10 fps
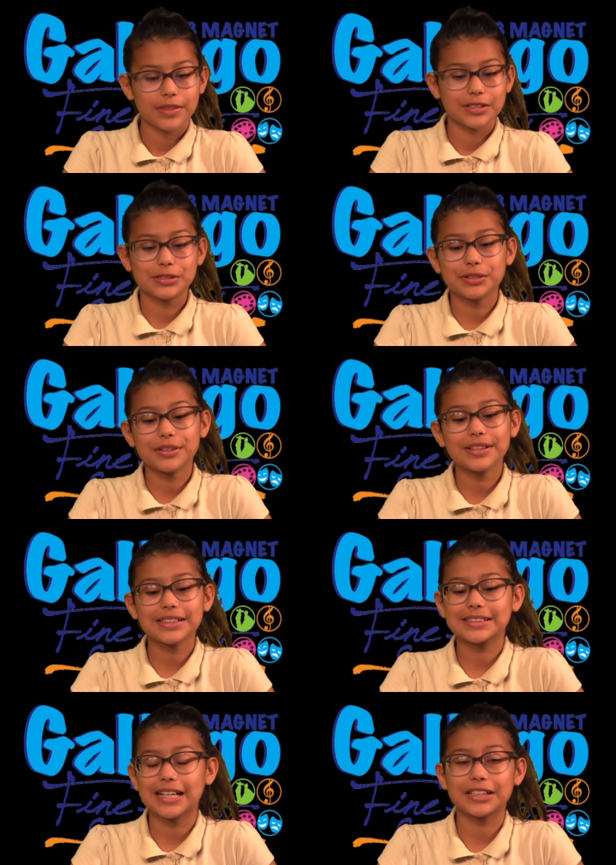Tutoring
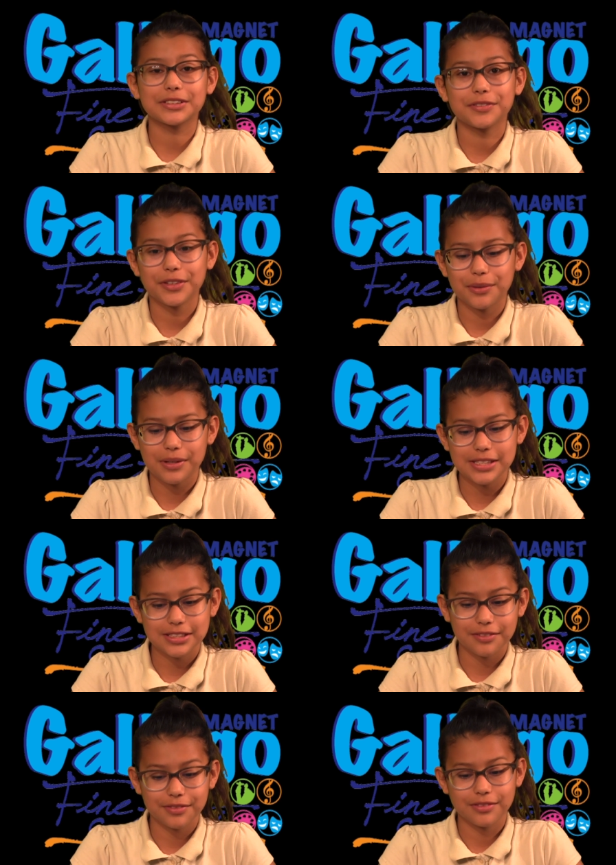is canceled for the rest
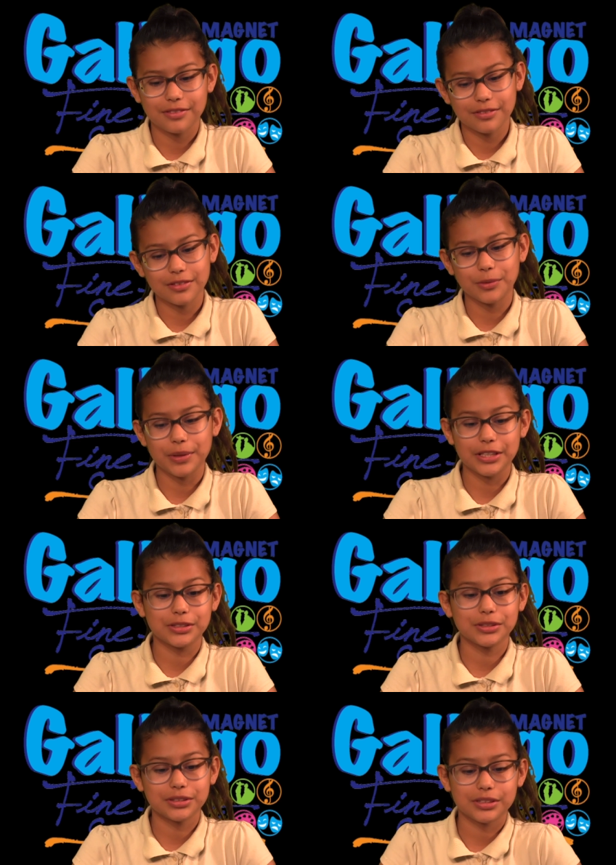of the week
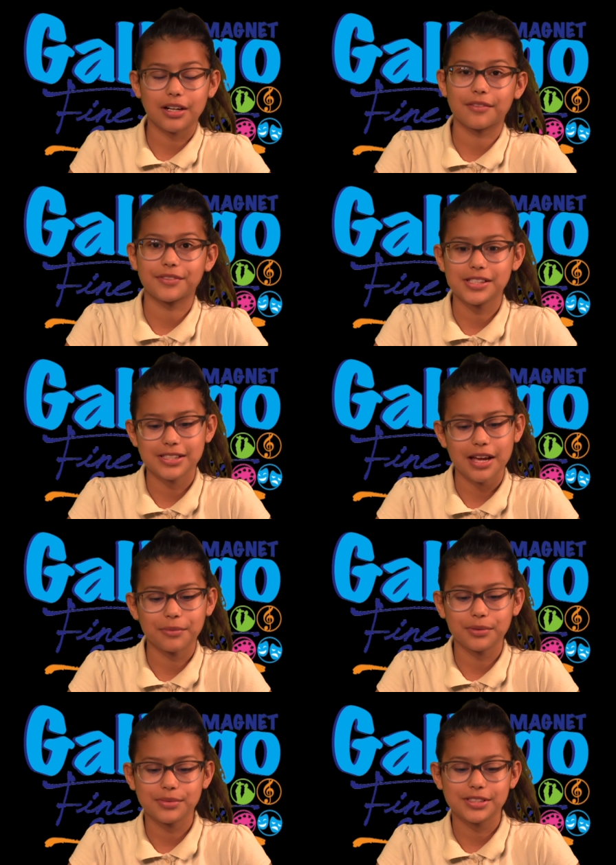due to conference and
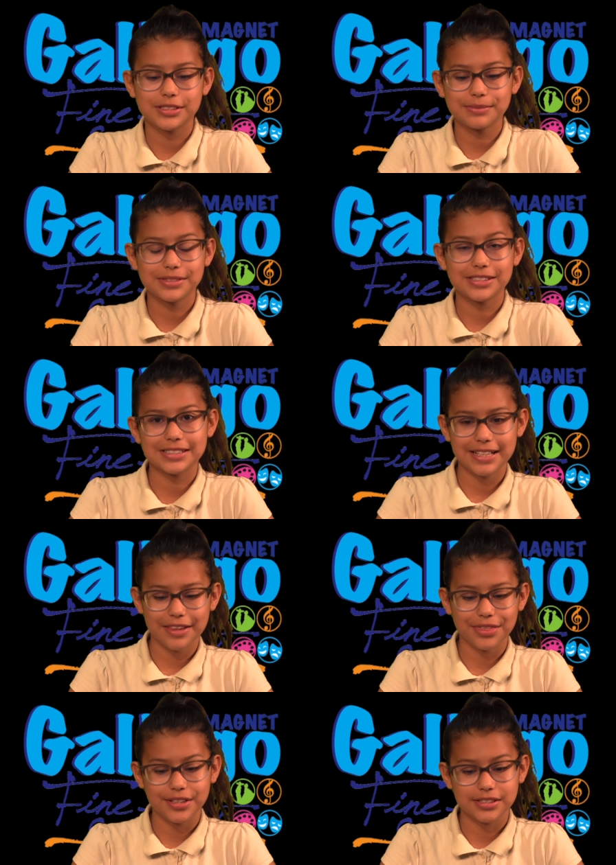will resume Tuesday
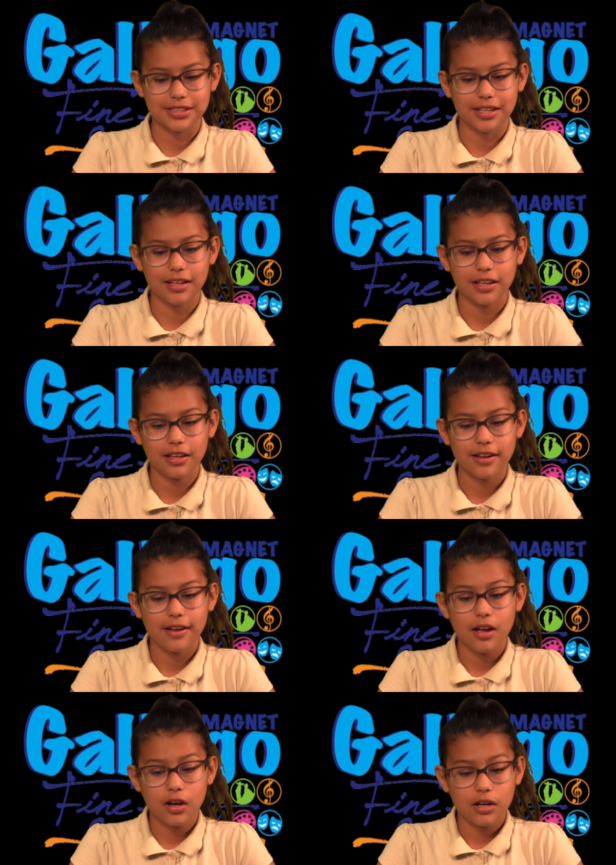and Thursday.
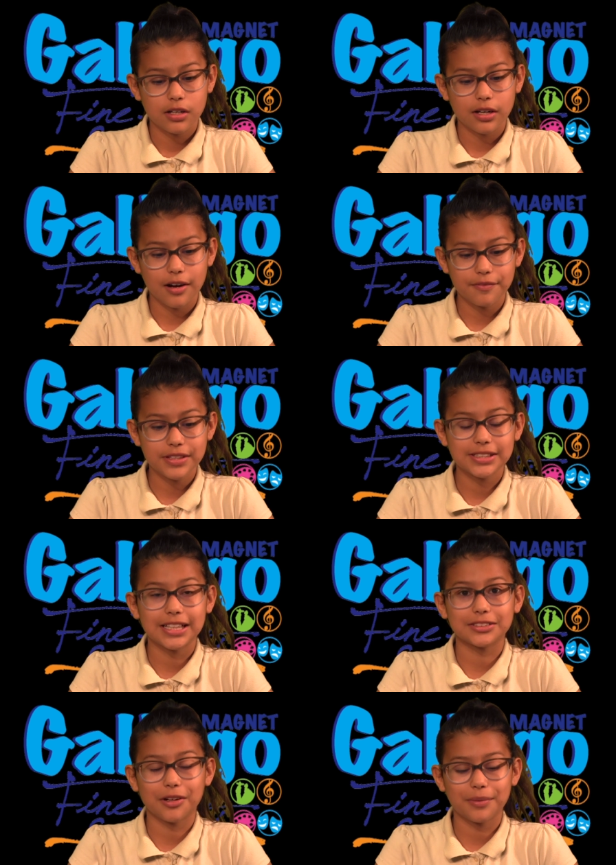Conference
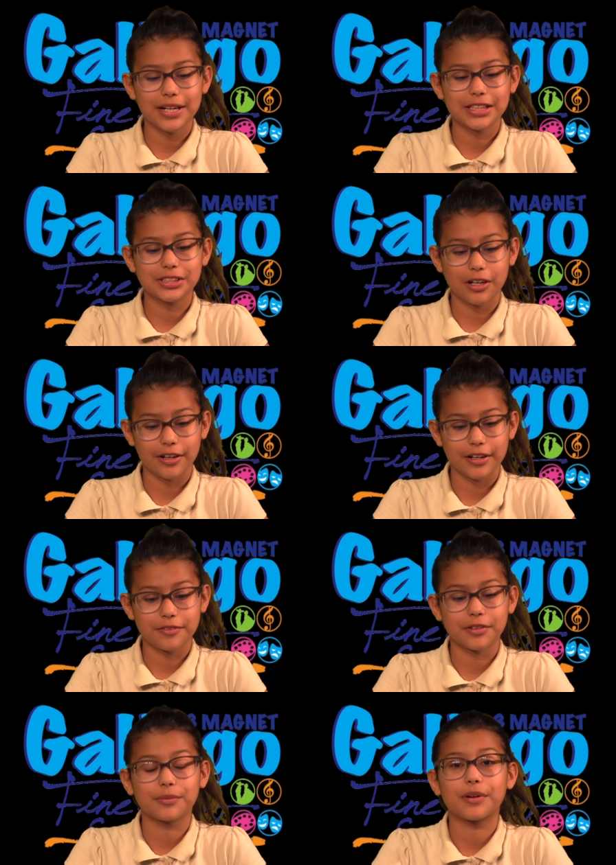has already started
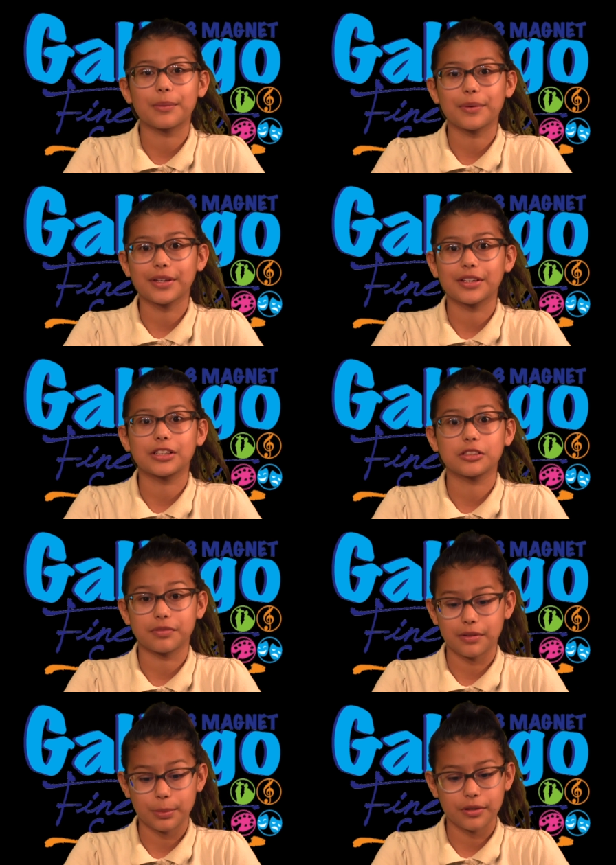from February 3rd to
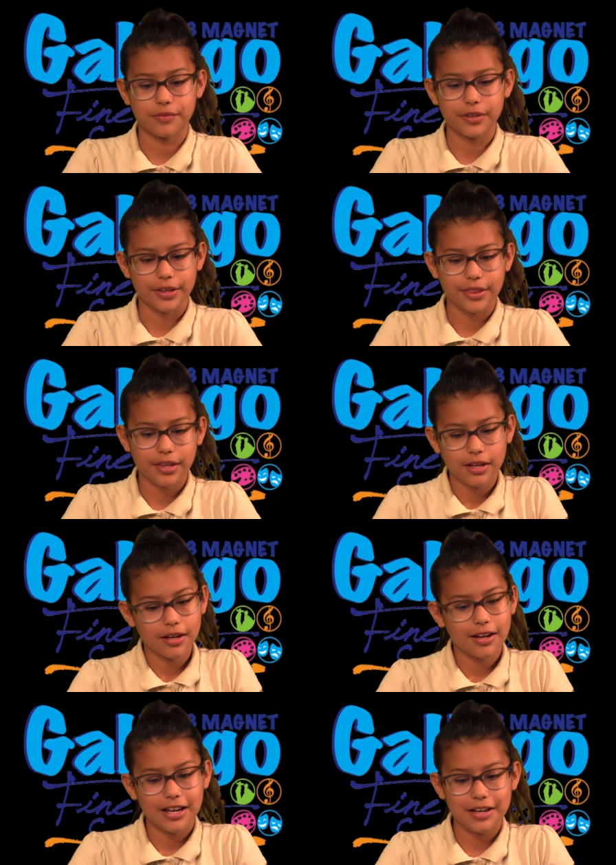February 5th.
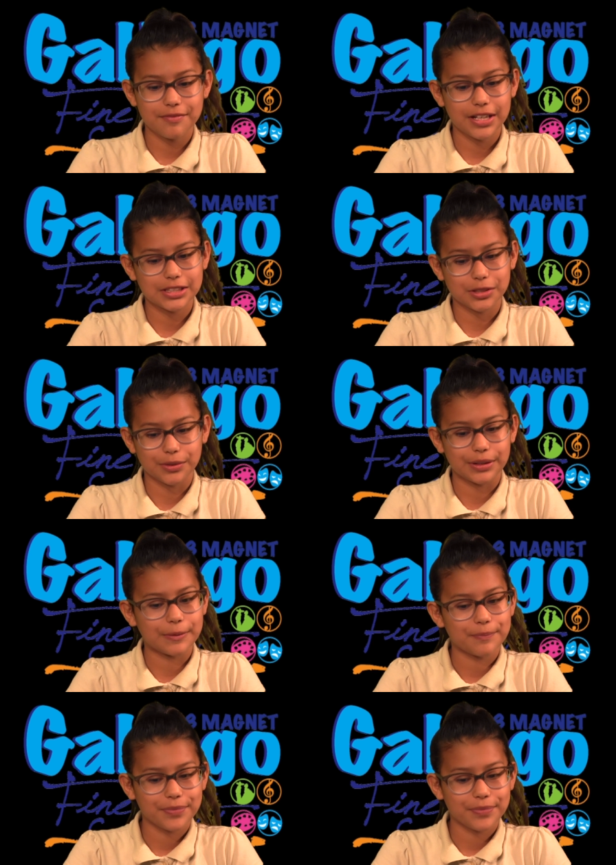Invites only.